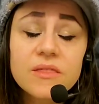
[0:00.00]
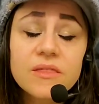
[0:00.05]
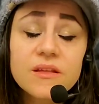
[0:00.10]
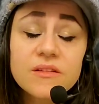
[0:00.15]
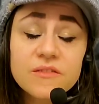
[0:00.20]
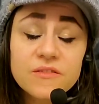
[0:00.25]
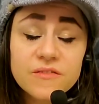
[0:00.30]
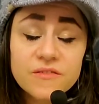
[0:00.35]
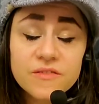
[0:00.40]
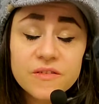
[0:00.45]

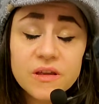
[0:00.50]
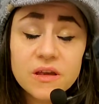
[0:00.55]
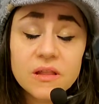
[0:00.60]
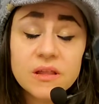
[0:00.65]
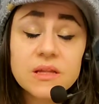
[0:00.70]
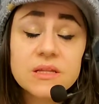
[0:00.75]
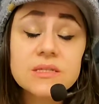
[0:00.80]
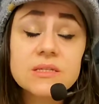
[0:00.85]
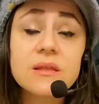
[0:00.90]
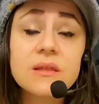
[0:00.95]
then
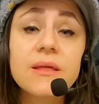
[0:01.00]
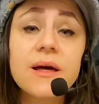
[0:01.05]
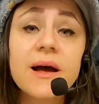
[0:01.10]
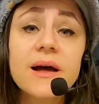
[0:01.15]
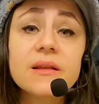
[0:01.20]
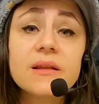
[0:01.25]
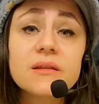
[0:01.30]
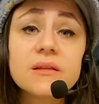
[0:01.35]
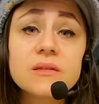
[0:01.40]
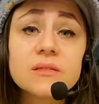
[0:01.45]
feel into
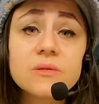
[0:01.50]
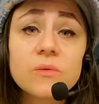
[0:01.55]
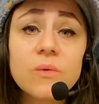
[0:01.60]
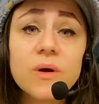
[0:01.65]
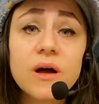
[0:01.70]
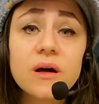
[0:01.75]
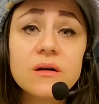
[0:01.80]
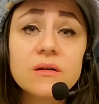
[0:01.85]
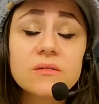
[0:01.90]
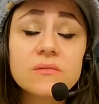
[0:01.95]
that as
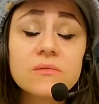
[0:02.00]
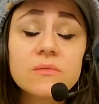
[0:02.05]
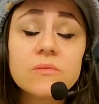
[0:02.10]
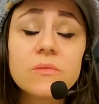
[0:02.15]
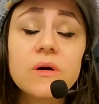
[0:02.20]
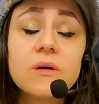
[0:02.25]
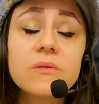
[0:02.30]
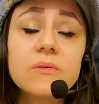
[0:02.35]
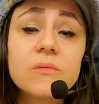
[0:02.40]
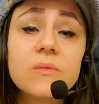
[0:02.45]
well.
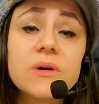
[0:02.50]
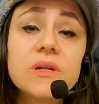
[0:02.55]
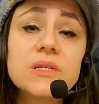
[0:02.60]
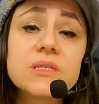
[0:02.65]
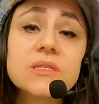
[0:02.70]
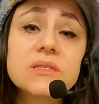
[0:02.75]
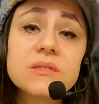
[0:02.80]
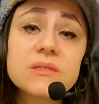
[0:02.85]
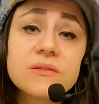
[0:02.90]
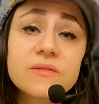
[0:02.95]
What
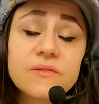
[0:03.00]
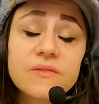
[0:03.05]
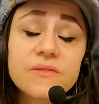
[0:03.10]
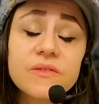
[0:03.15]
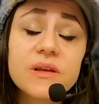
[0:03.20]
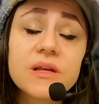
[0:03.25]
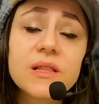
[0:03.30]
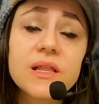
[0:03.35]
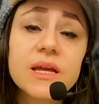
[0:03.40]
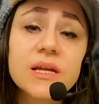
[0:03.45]
does this
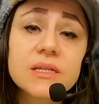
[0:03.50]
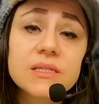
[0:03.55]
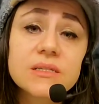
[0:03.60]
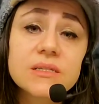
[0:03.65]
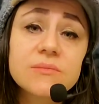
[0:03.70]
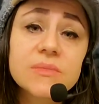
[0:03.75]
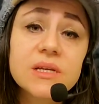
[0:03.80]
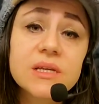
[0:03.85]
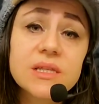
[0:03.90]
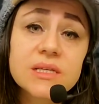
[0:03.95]
feel like
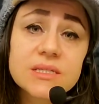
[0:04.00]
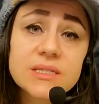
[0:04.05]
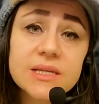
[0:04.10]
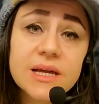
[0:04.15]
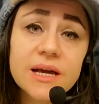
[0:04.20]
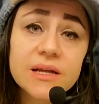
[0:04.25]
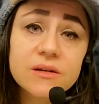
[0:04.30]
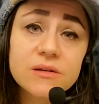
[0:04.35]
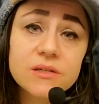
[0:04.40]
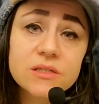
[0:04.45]
to me, this
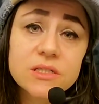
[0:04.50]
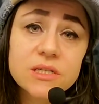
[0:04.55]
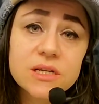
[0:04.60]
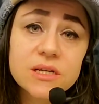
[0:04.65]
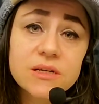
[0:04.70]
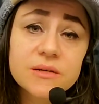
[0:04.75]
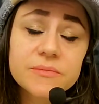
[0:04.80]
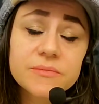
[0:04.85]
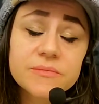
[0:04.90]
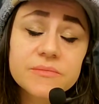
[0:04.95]

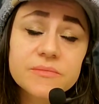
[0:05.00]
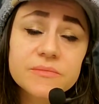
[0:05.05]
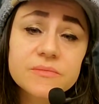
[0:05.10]
energy?